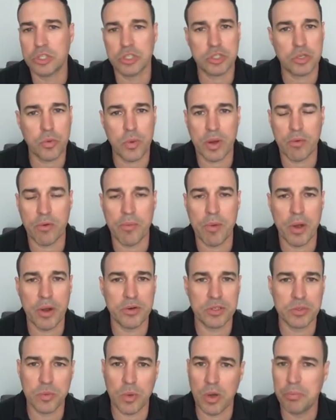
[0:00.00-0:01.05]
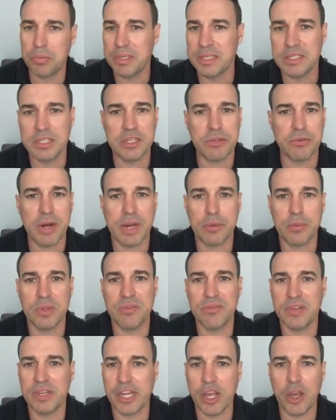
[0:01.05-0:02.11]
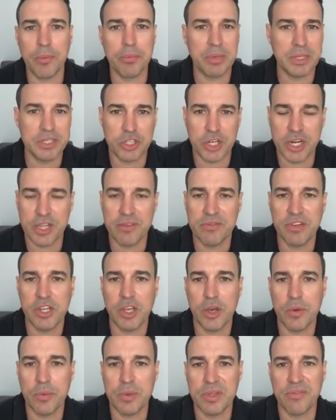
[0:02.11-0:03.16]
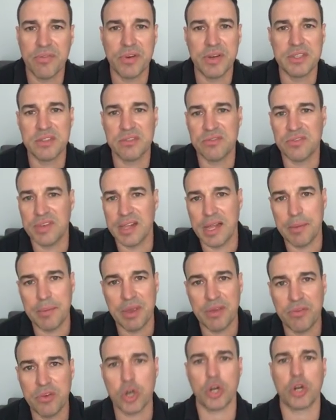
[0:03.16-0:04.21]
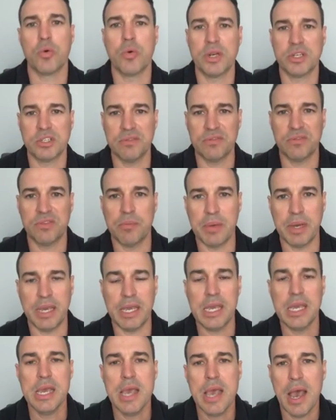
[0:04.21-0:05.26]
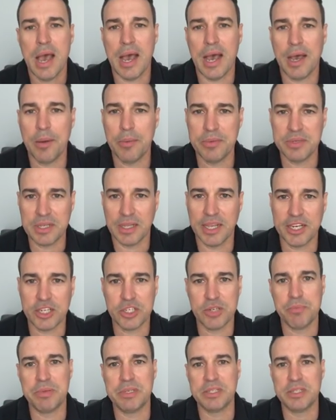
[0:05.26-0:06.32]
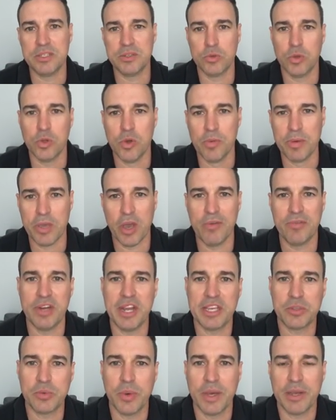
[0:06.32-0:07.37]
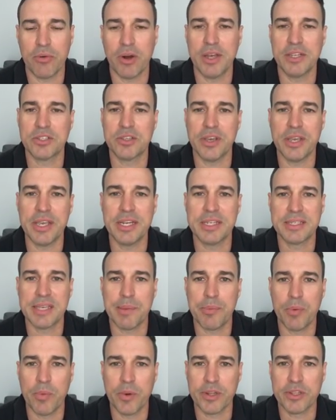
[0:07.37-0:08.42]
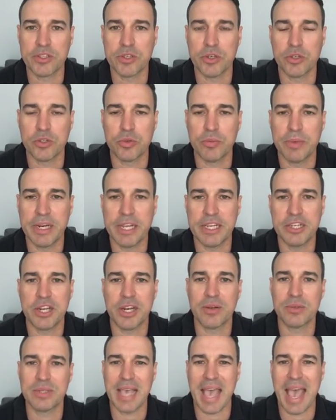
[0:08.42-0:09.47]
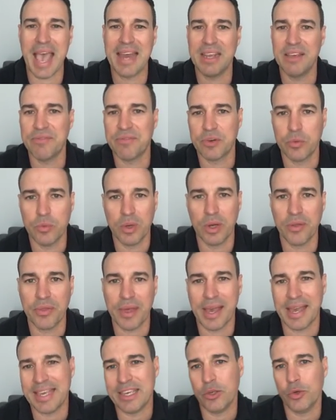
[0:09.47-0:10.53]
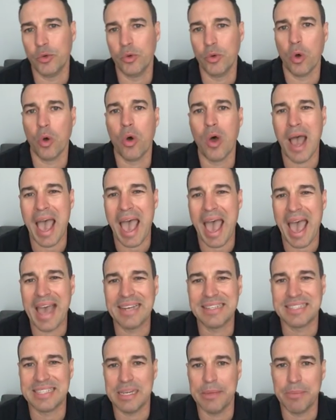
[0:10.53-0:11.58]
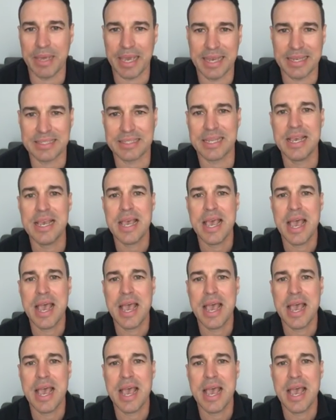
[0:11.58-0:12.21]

just a quick reminder as well, please interact with the video. Please share the video with your friends and family. If you've got a question for me, this election, business will all be over next week, right? So hit us up on one of the social media channels, at Infinite Wealth AU or at Tim Guest